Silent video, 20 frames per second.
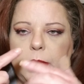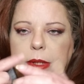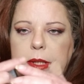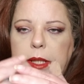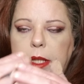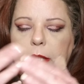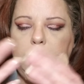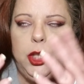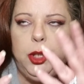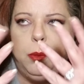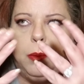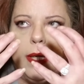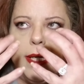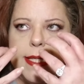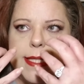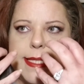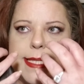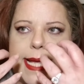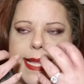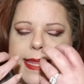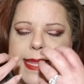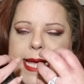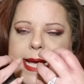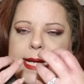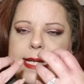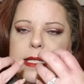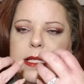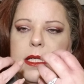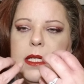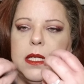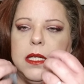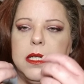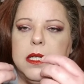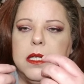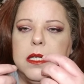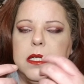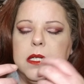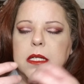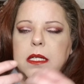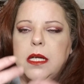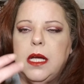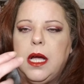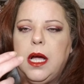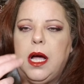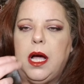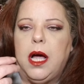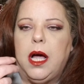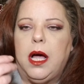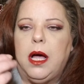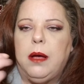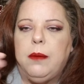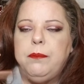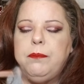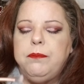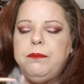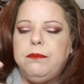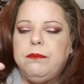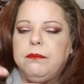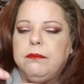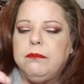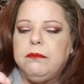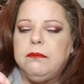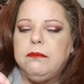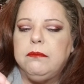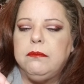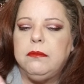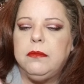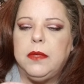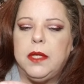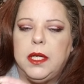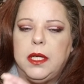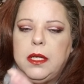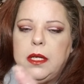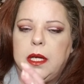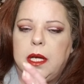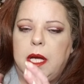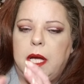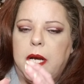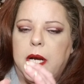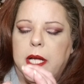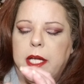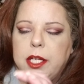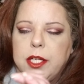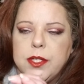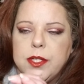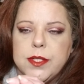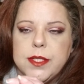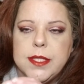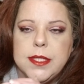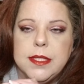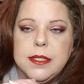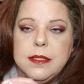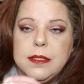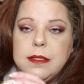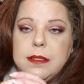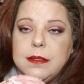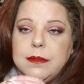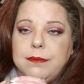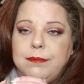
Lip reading: You want to set that. And I use,